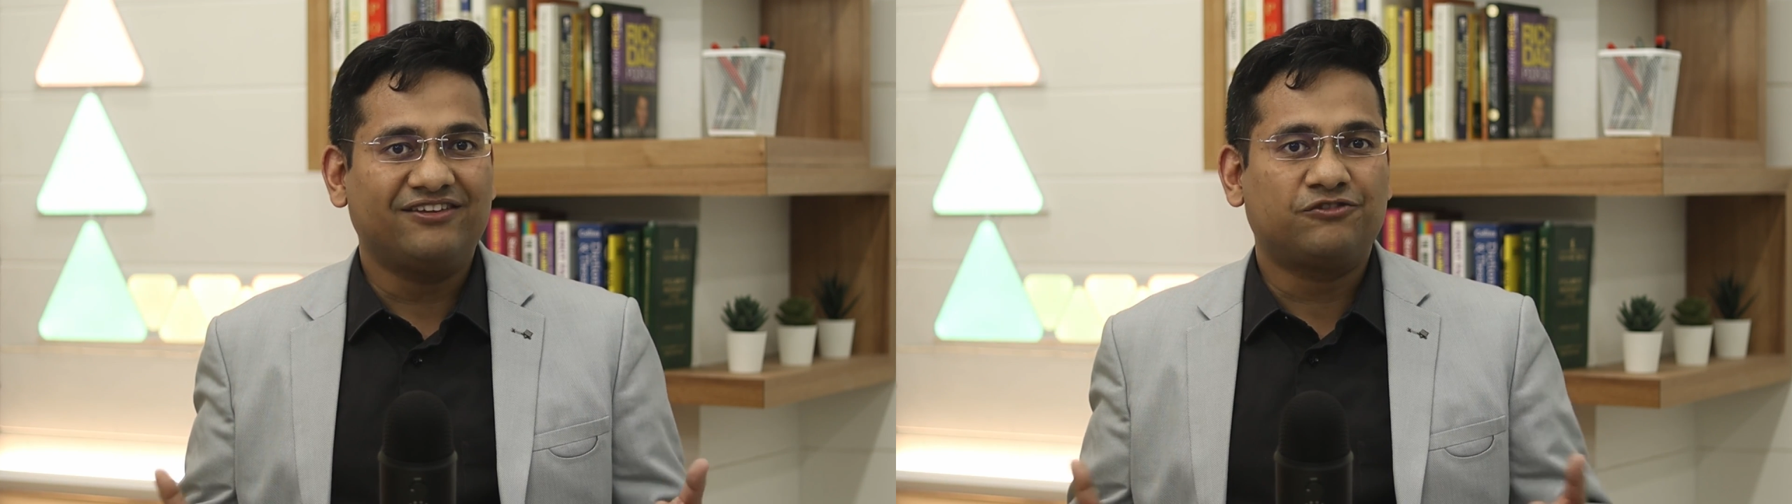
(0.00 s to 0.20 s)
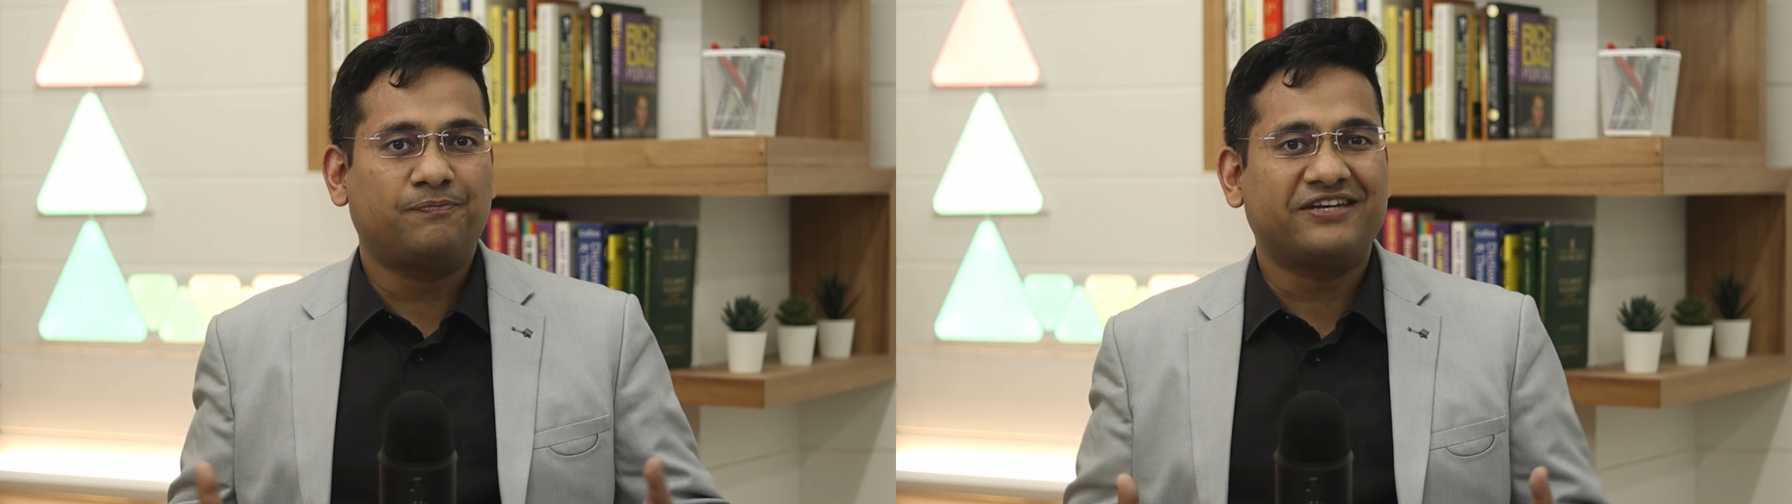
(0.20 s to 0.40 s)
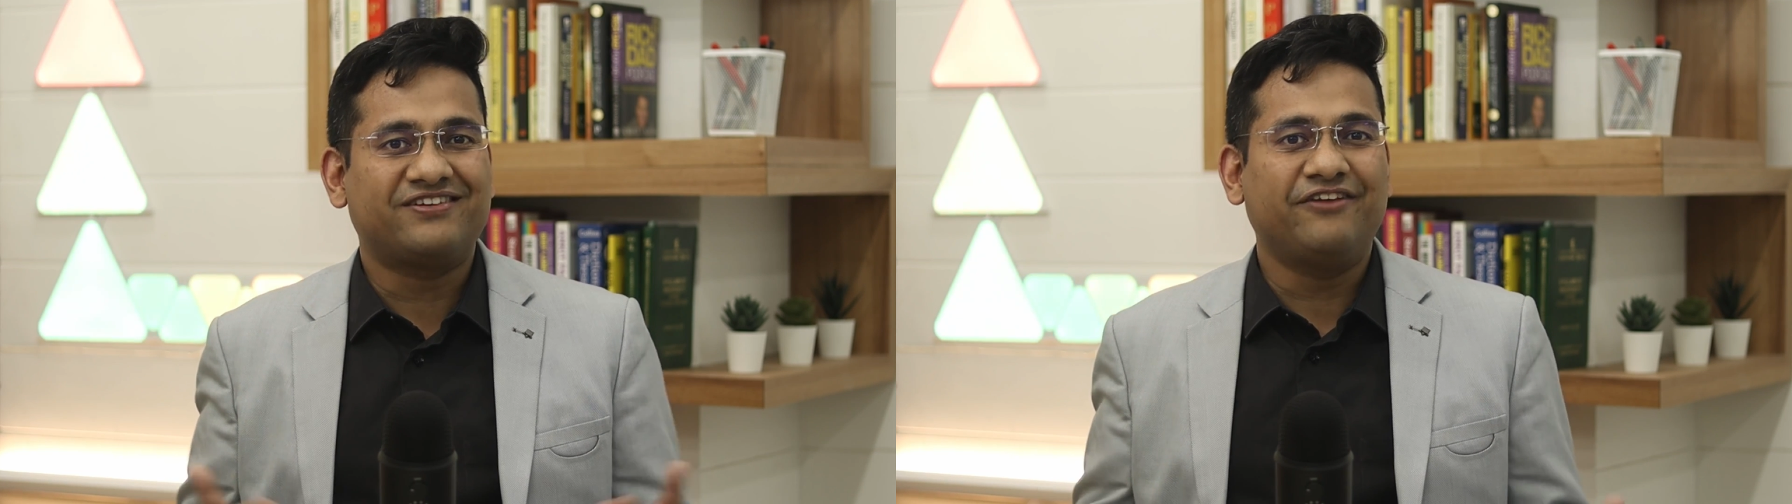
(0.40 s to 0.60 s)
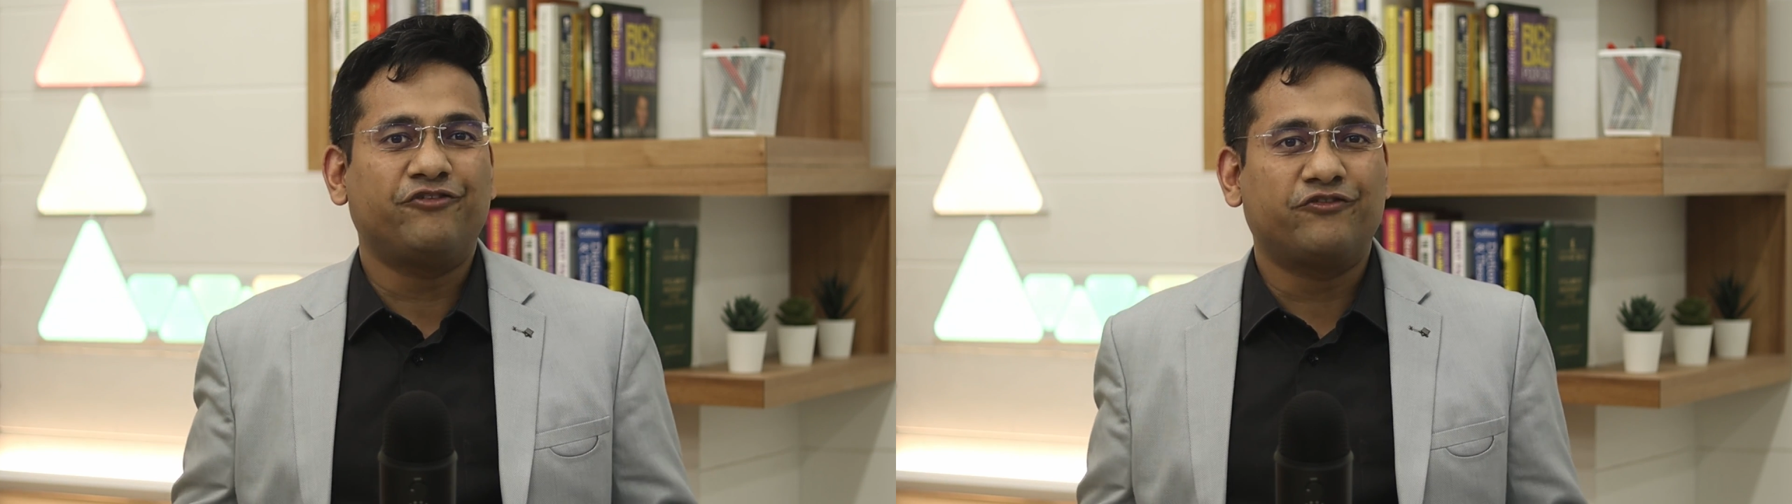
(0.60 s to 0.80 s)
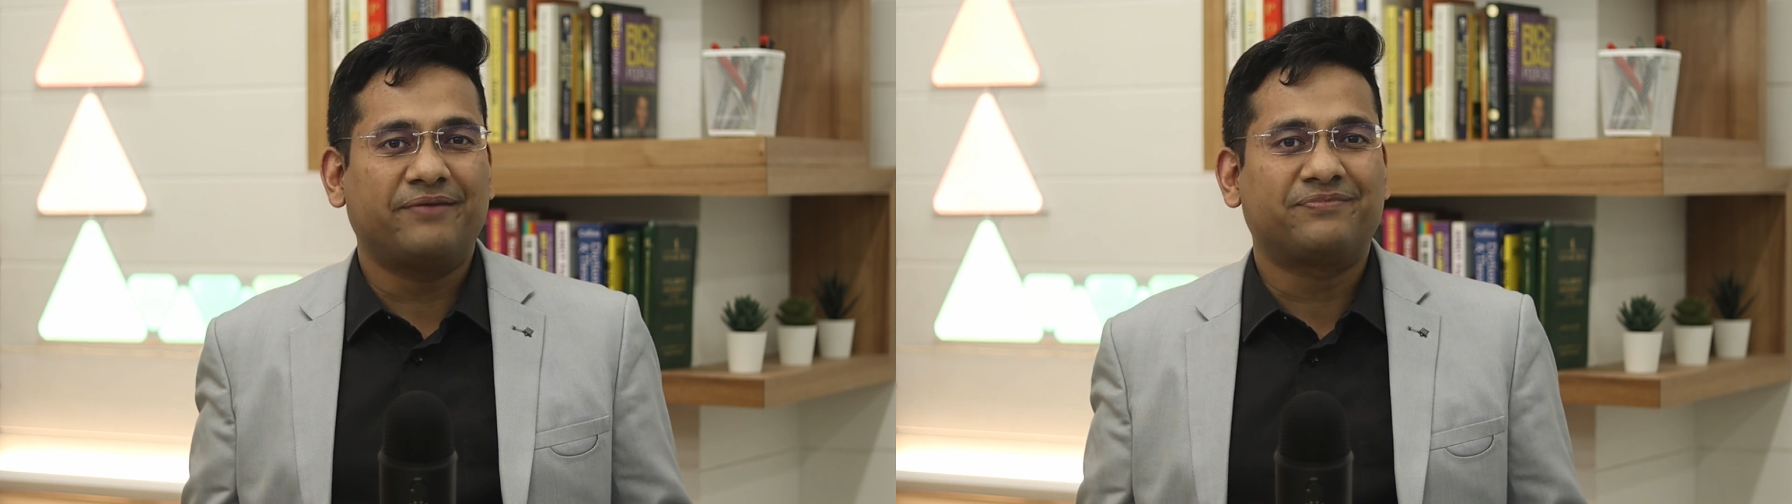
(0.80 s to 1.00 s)
especially if
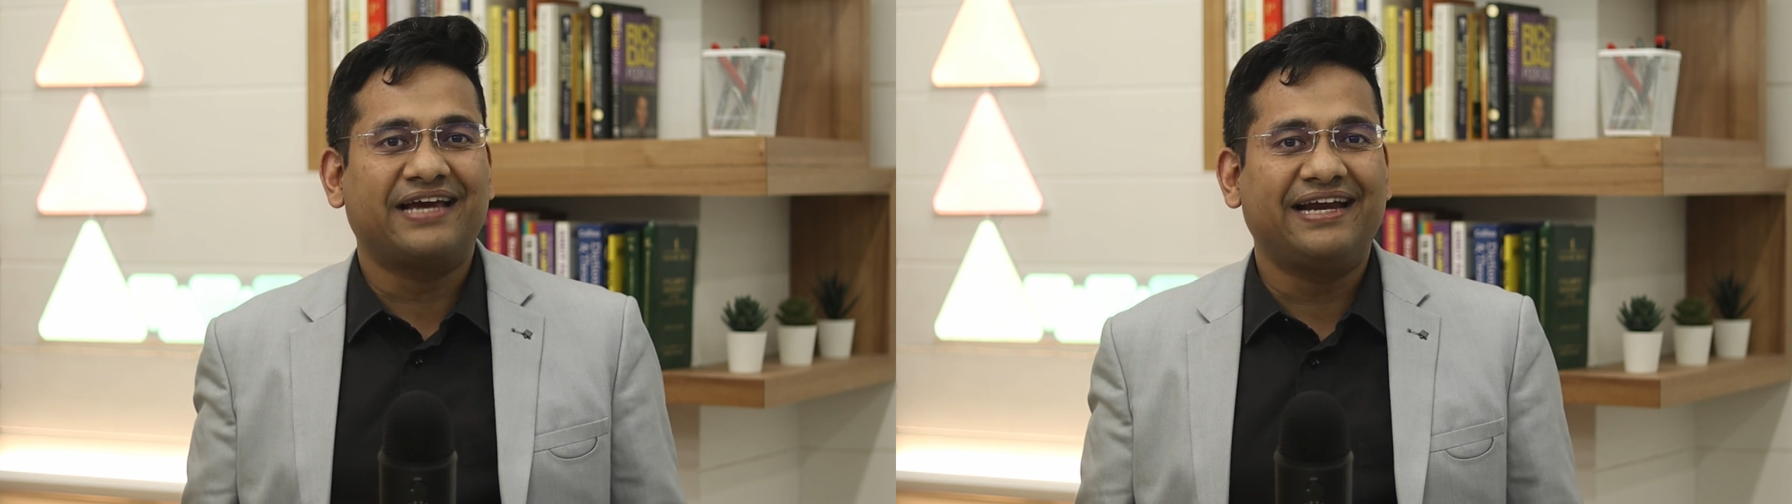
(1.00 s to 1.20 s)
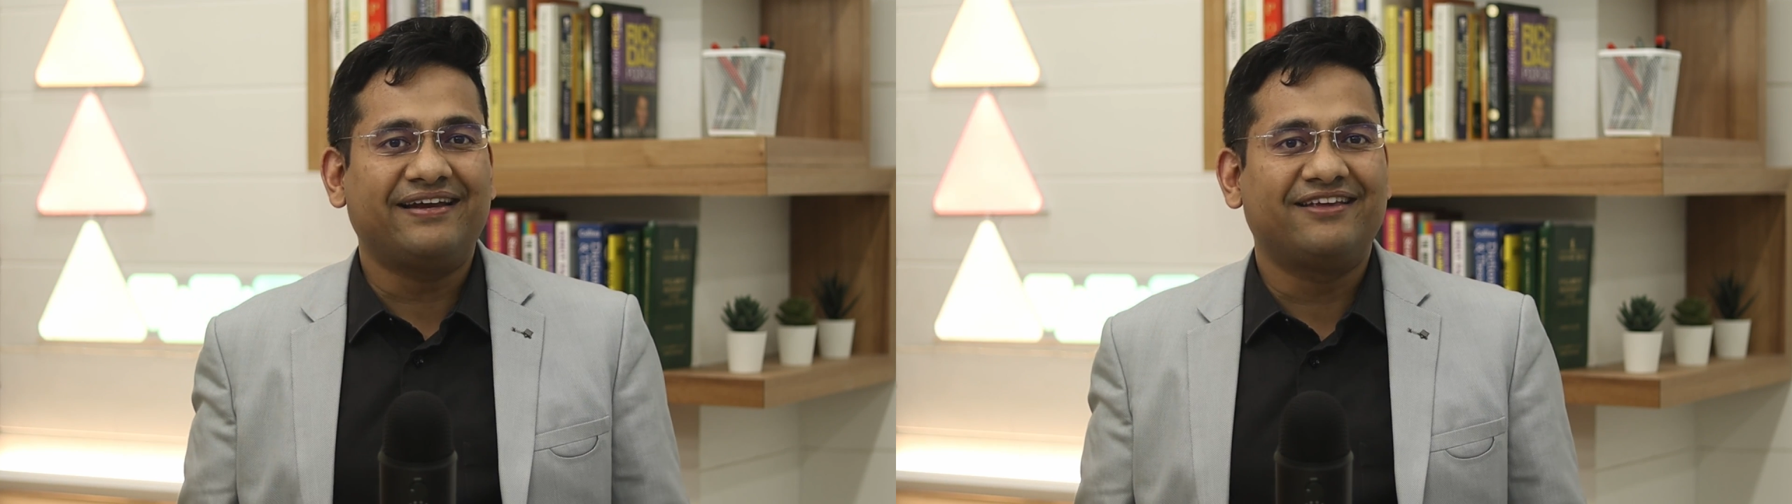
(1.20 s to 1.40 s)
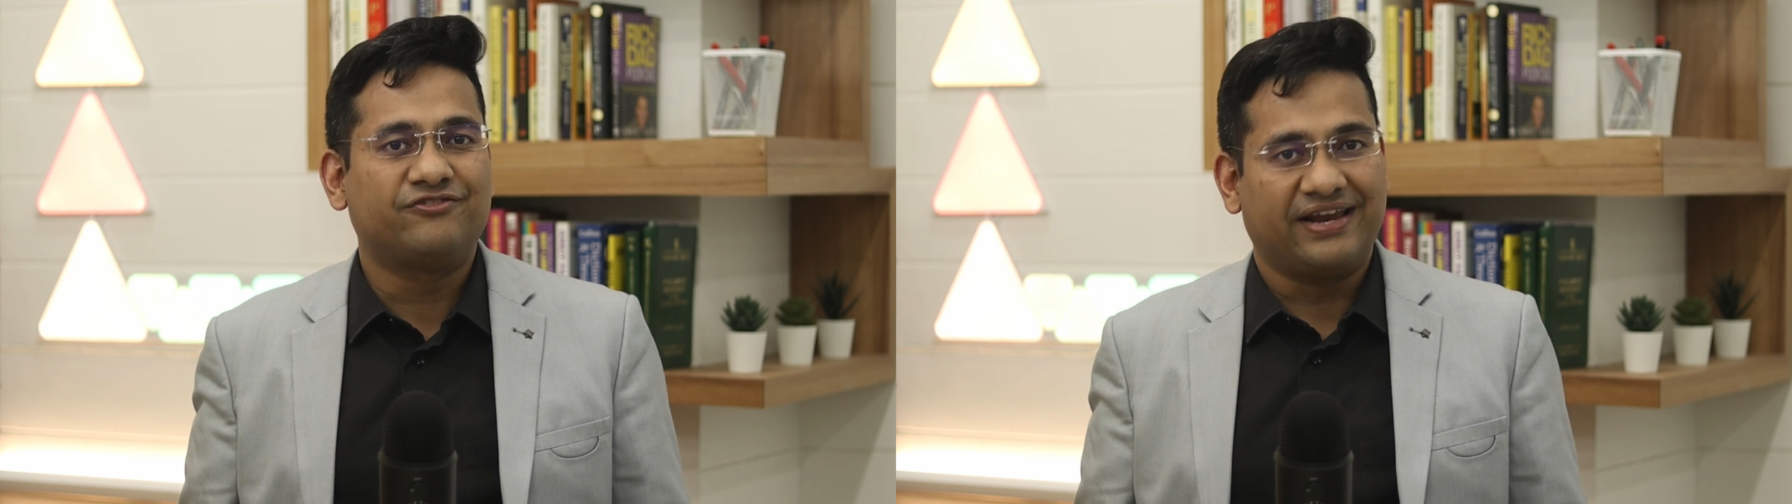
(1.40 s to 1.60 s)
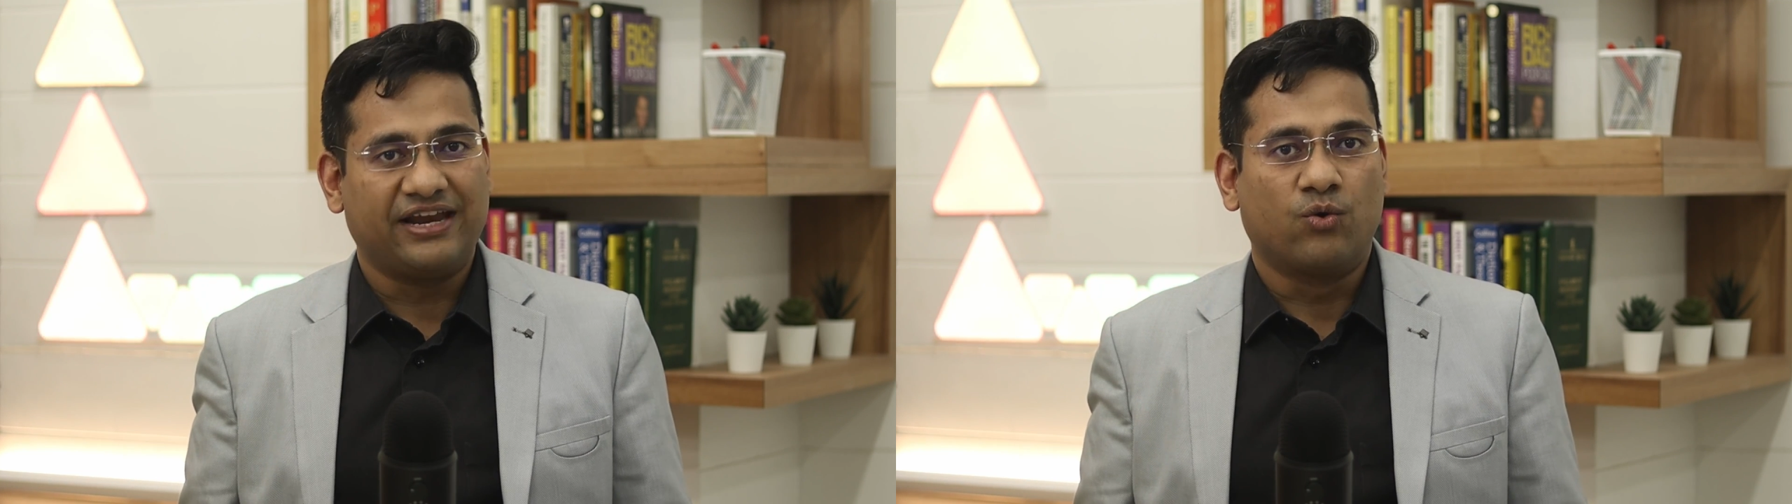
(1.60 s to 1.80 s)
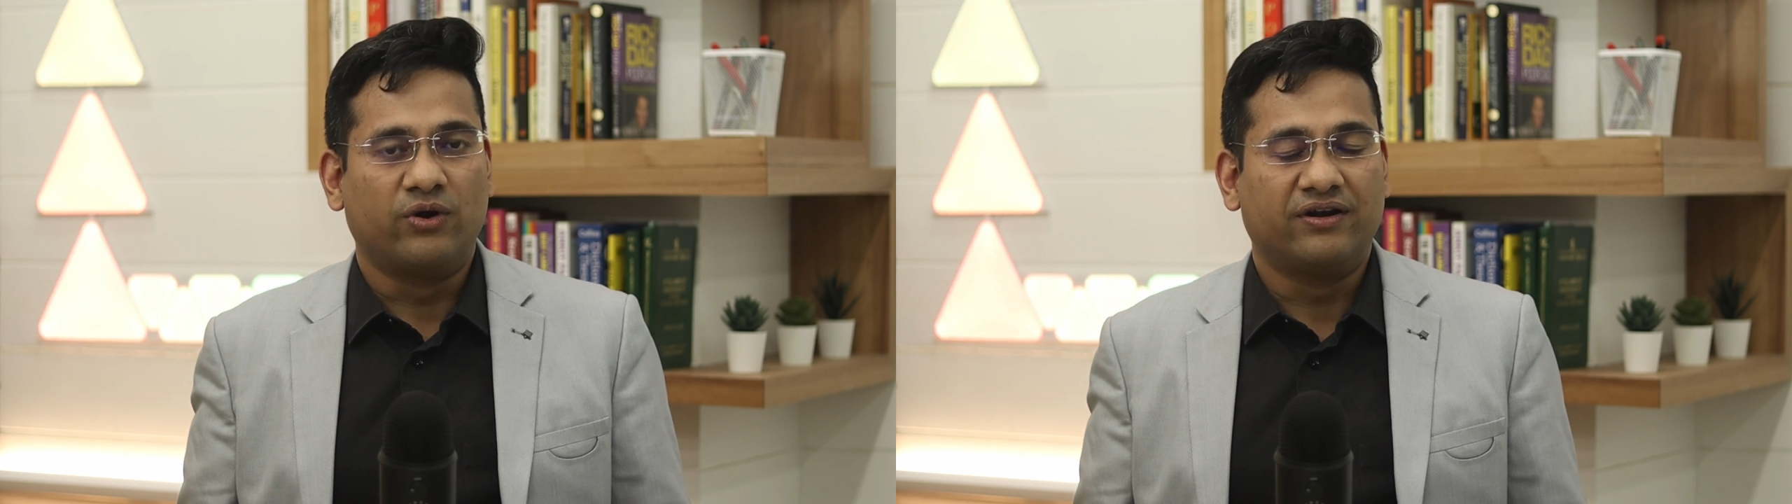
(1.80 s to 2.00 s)
your website is
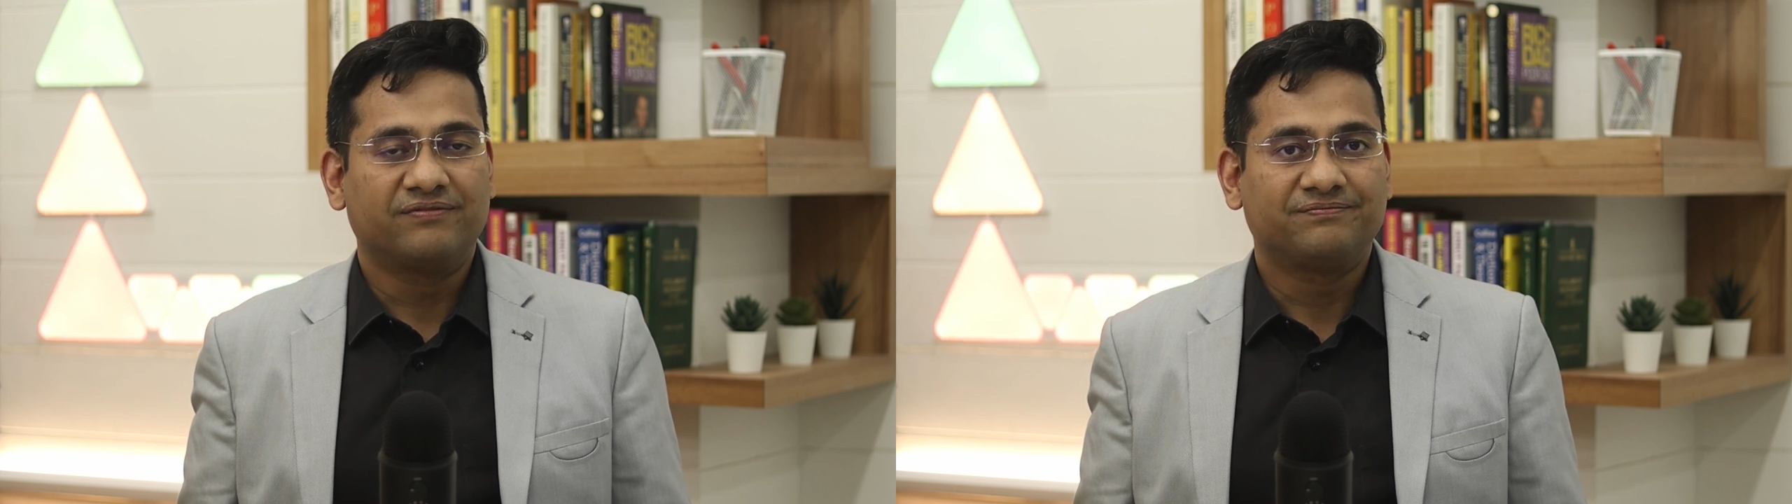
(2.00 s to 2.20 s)
very old.